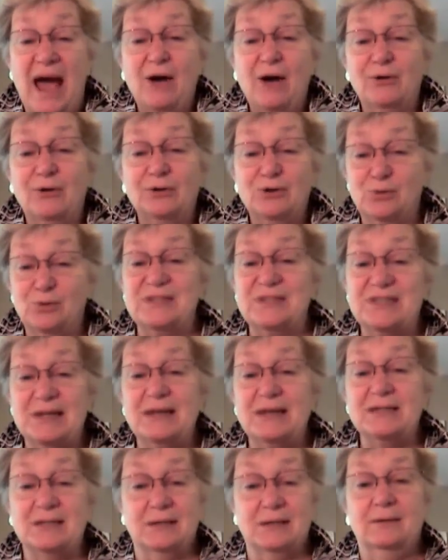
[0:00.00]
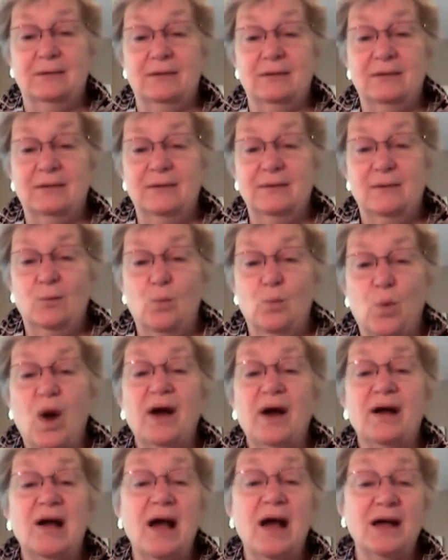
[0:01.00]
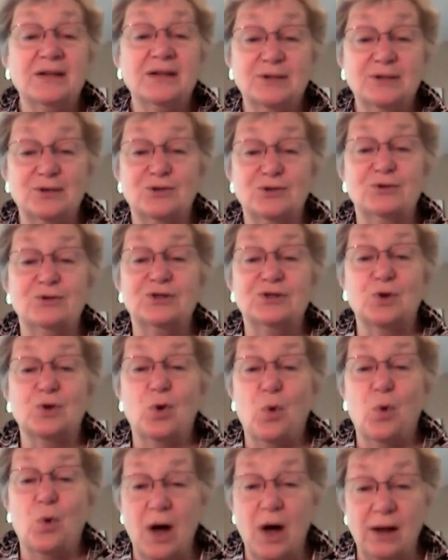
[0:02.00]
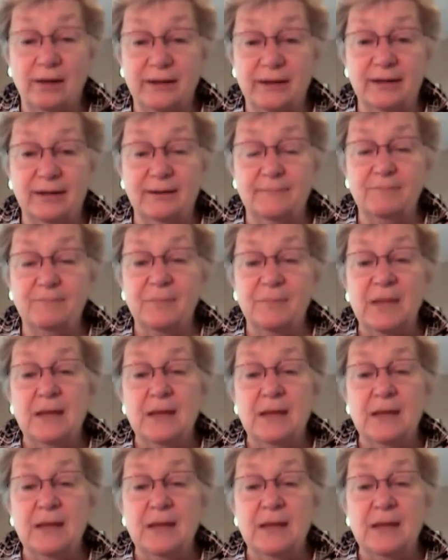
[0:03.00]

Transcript: how to assess it. What constitutes quality?